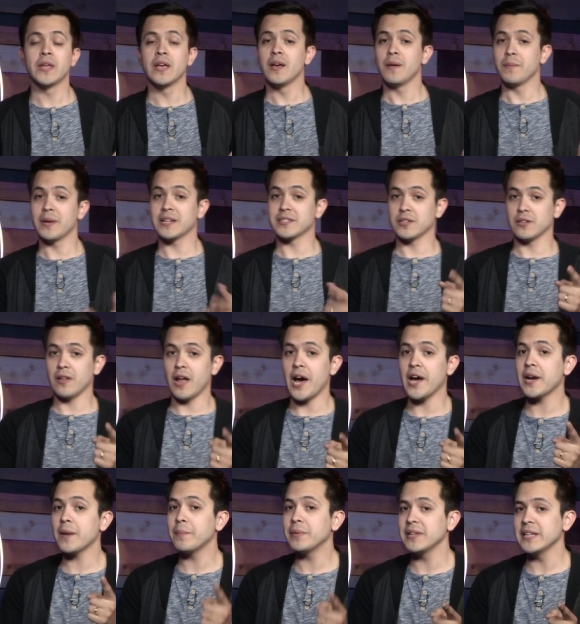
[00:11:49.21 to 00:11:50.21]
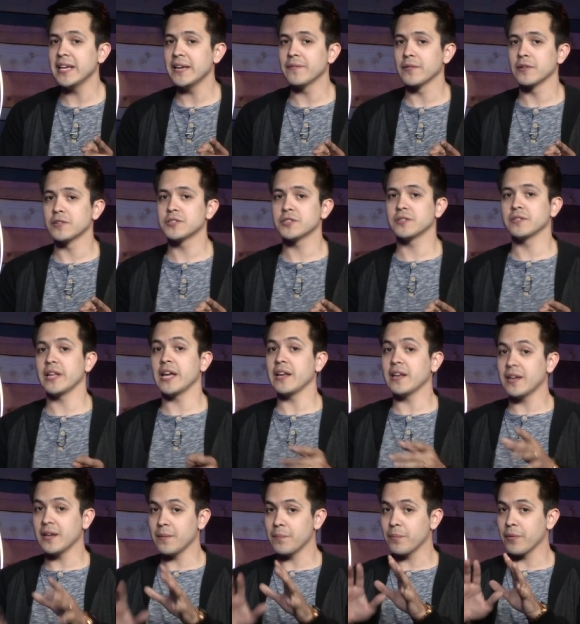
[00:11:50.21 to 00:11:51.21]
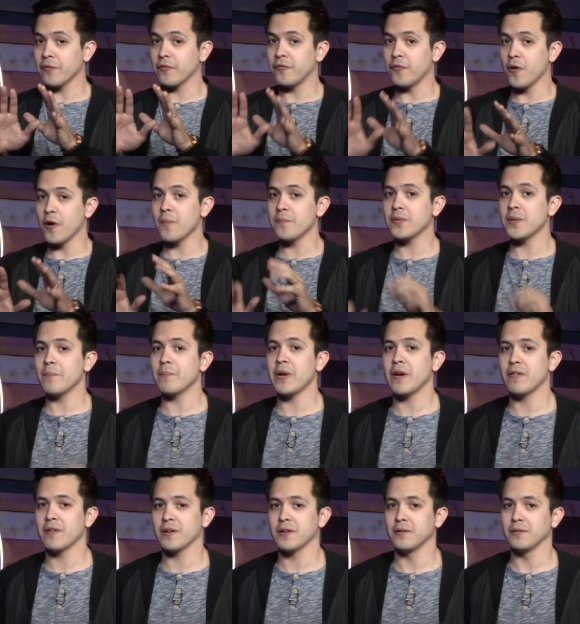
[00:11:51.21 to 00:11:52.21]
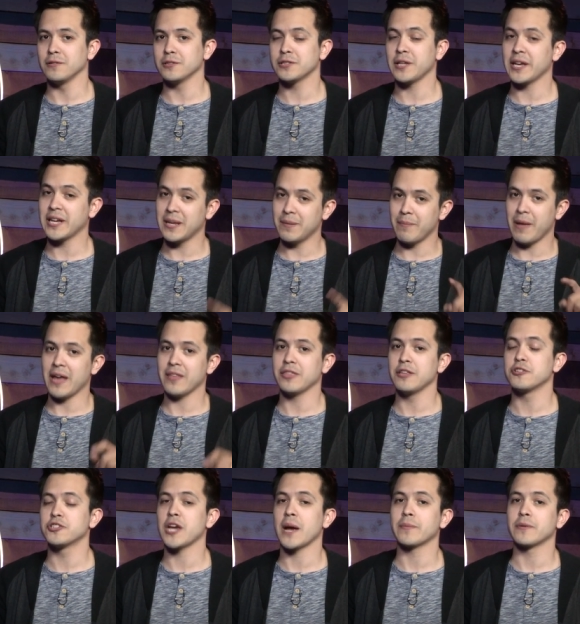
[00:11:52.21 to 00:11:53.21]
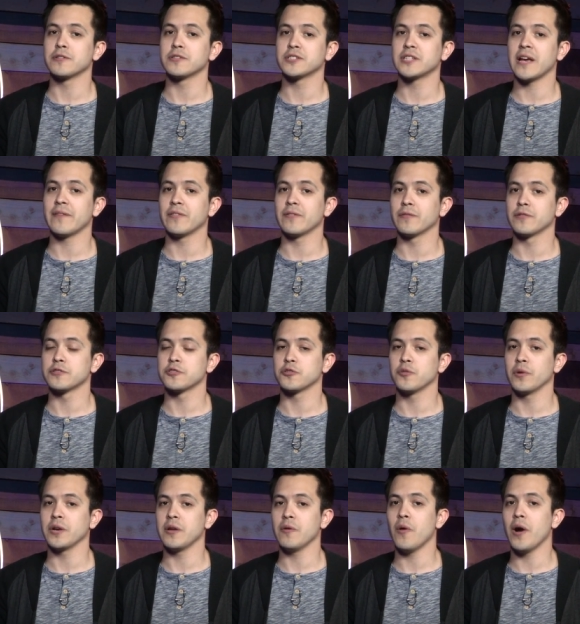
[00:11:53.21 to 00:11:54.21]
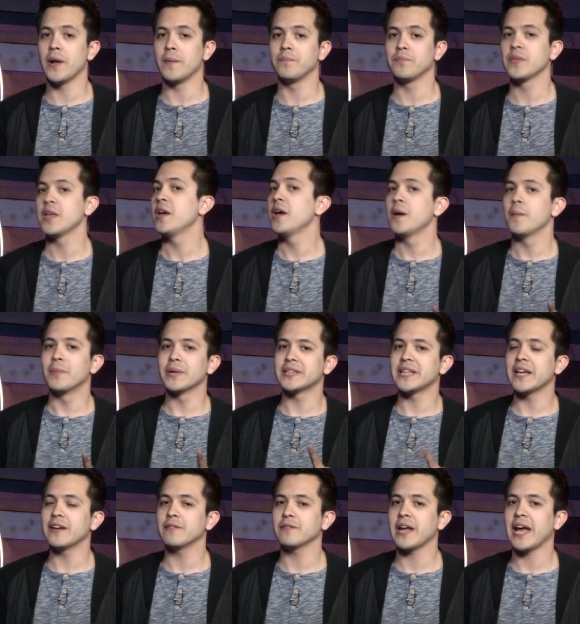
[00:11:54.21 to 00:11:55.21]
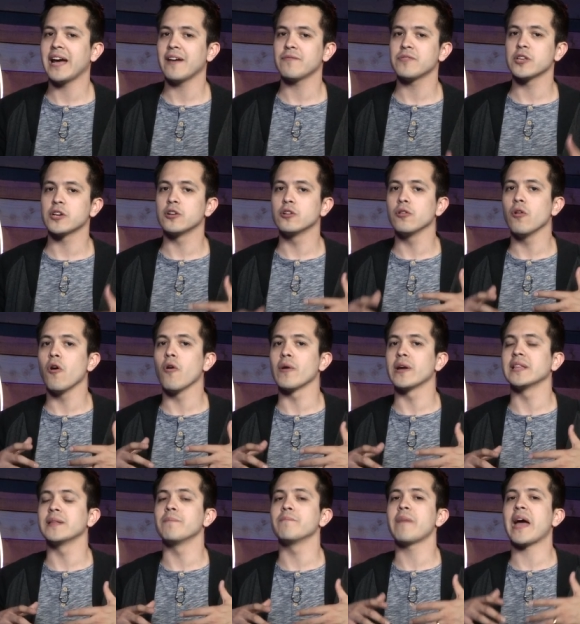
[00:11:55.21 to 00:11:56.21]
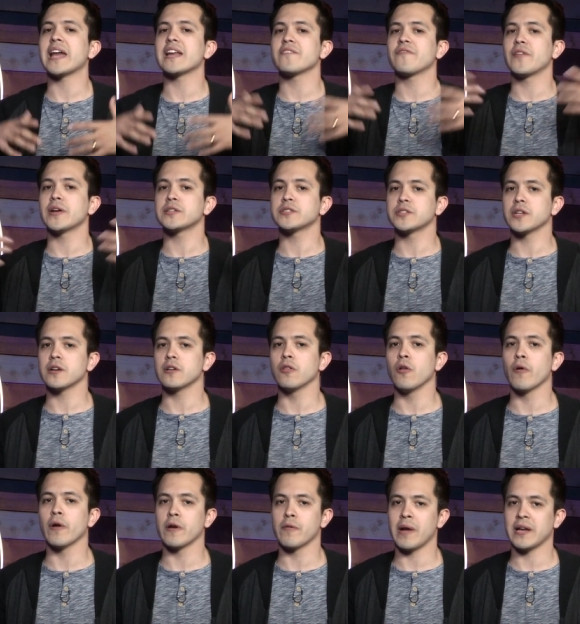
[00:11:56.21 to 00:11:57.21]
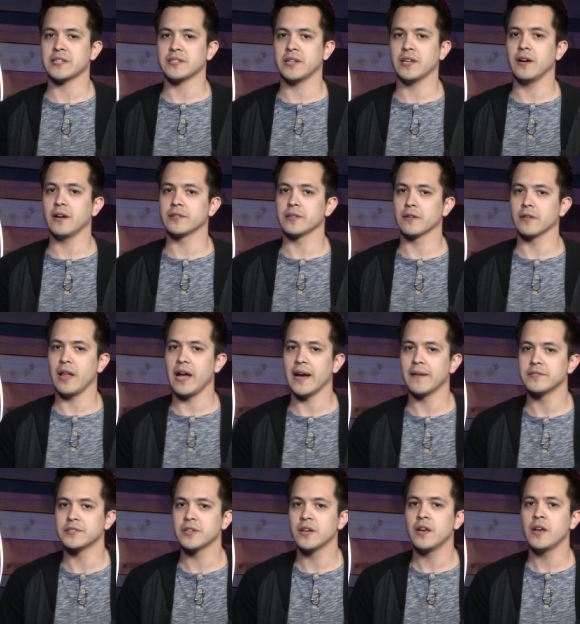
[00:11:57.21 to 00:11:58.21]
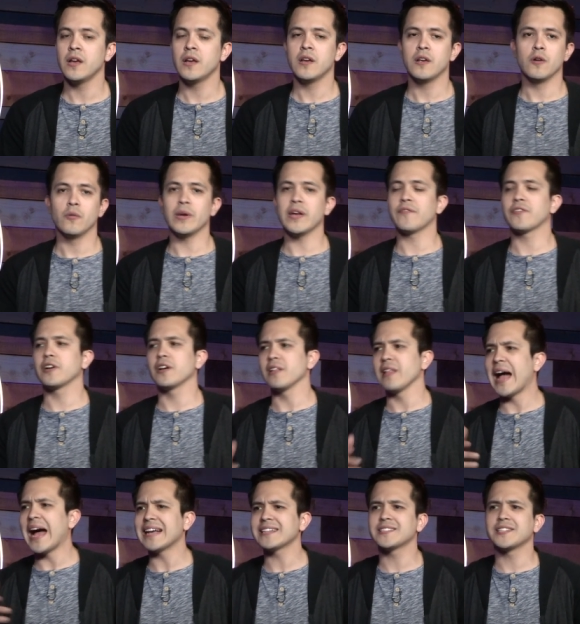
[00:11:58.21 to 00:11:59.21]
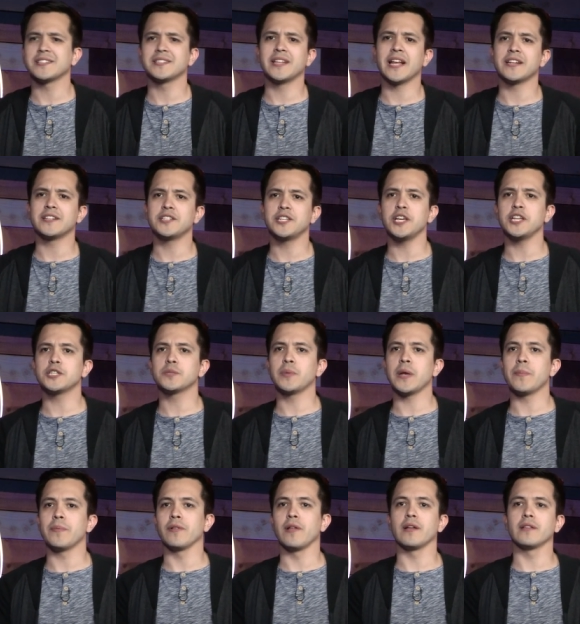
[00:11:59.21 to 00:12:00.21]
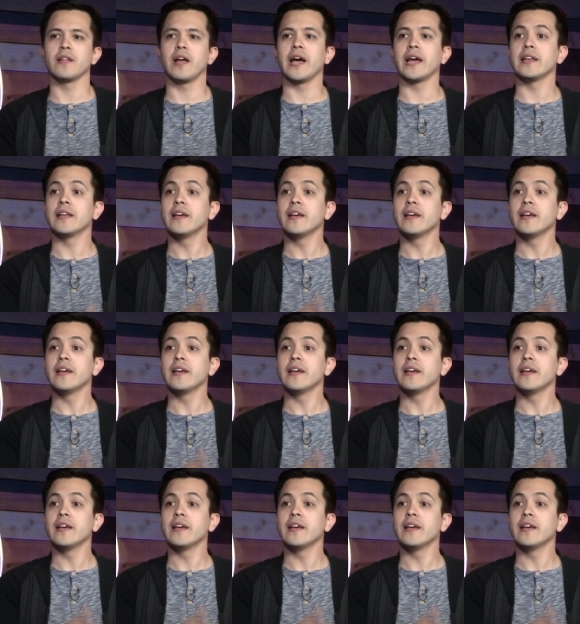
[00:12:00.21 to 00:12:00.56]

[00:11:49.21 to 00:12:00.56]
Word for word: because a lot of believers, they can perform the miracles, like in Matthew chapter 7, verse 21, but they don't have the glory, the manifested glory resting on their lives. We have classes that teach people online